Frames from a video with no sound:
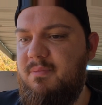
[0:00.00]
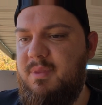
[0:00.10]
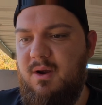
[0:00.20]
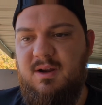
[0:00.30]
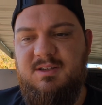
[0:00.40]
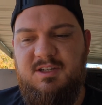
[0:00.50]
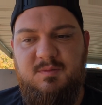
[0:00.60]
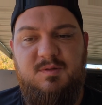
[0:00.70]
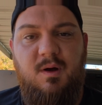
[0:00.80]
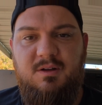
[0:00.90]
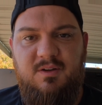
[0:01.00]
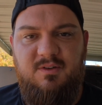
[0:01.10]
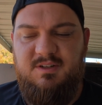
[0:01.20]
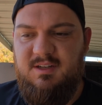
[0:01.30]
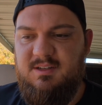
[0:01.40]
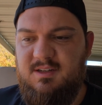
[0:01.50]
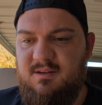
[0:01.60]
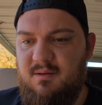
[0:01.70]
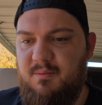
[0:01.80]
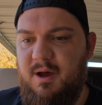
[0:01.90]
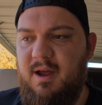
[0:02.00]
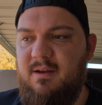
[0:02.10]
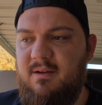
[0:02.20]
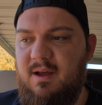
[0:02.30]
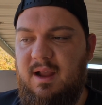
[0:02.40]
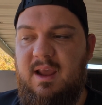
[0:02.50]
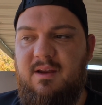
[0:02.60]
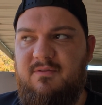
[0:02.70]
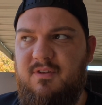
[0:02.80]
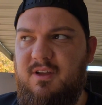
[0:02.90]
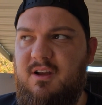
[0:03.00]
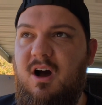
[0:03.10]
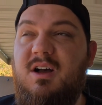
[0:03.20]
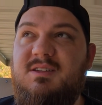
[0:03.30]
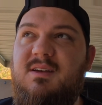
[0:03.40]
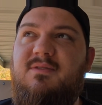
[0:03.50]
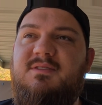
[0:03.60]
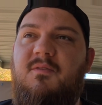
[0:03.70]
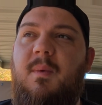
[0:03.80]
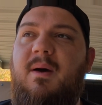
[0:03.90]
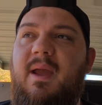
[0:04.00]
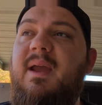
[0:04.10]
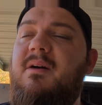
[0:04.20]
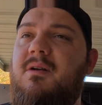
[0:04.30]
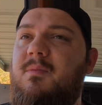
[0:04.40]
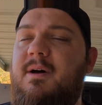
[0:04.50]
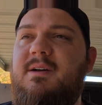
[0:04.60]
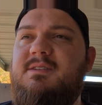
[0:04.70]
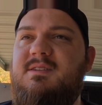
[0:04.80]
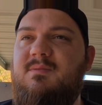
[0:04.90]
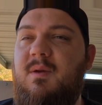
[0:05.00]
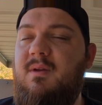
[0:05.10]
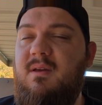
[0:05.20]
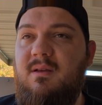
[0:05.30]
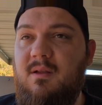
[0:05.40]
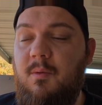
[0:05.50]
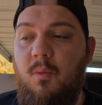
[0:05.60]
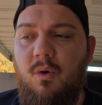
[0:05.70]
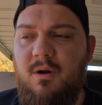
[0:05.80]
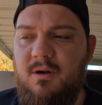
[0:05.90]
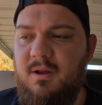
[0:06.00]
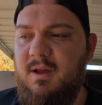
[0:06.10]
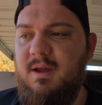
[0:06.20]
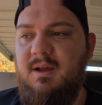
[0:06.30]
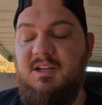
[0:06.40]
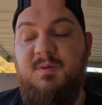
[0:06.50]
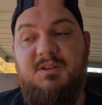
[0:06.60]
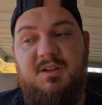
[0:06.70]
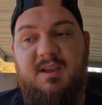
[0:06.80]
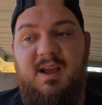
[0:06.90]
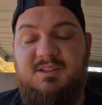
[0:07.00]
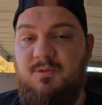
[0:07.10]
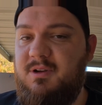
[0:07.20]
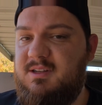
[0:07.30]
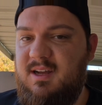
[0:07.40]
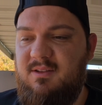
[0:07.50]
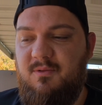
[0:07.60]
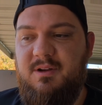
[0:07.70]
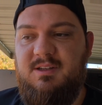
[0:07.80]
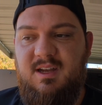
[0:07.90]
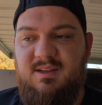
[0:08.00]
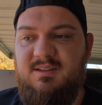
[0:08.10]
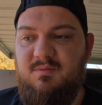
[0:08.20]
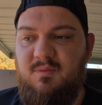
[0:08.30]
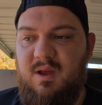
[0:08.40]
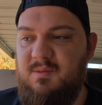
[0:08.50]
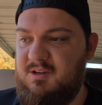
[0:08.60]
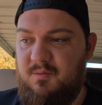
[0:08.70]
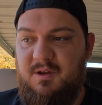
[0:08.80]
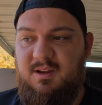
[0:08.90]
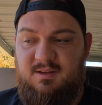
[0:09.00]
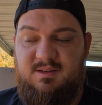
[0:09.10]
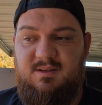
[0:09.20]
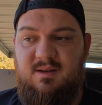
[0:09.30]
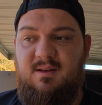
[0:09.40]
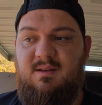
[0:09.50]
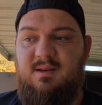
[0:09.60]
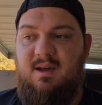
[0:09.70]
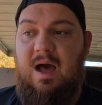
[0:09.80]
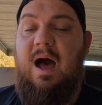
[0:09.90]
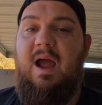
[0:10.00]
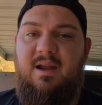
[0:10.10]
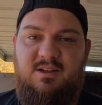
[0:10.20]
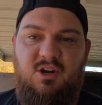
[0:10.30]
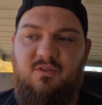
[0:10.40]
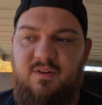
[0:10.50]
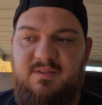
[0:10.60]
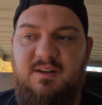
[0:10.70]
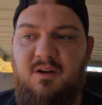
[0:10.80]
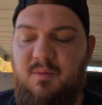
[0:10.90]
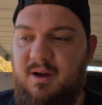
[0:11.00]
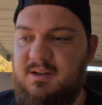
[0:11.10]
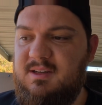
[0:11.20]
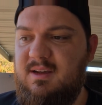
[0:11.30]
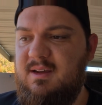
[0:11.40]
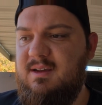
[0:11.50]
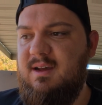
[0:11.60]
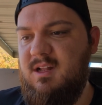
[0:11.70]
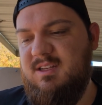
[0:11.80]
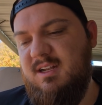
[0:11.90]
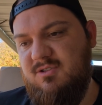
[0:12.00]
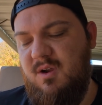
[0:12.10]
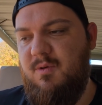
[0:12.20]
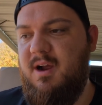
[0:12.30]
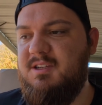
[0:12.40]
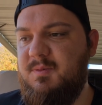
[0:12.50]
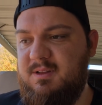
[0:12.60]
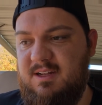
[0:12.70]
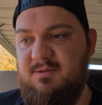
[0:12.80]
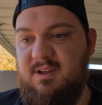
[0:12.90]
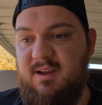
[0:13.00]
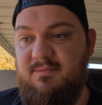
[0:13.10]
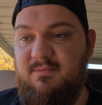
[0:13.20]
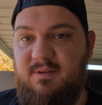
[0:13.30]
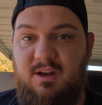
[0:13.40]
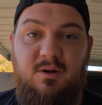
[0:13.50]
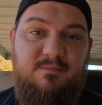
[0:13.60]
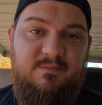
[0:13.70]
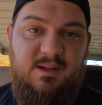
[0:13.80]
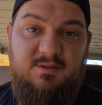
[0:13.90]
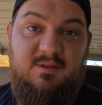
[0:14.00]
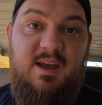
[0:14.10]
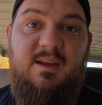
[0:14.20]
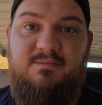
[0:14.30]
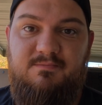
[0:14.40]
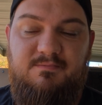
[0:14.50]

There is some small differences, but again, for the cost difference of about 800 bucks, maybe a little bit more, especially in the case of the 1 to 10, the 1 to 10's MSRP is high. It's over 1,500 bucks. That's not street price, but that's what they, you know, that's what they